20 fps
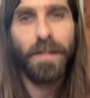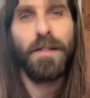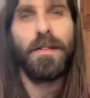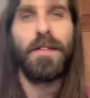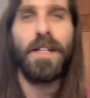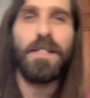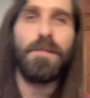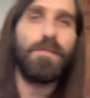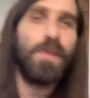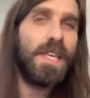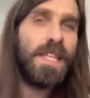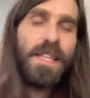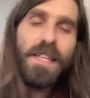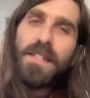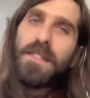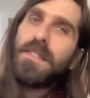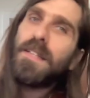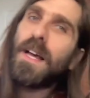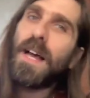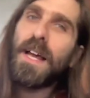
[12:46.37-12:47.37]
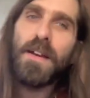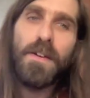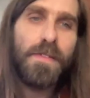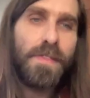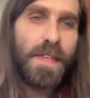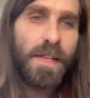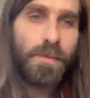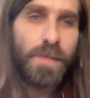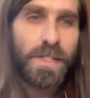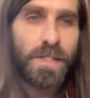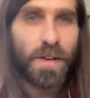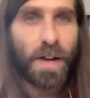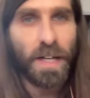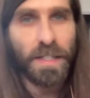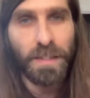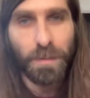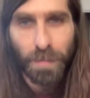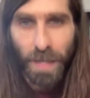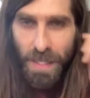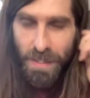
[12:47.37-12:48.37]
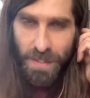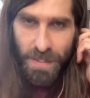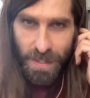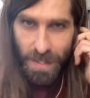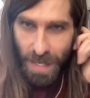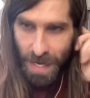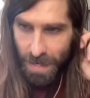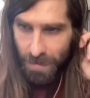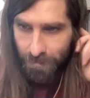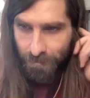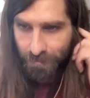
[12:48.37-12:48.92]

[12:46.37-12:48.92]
Let's play the entire thing we talked about today.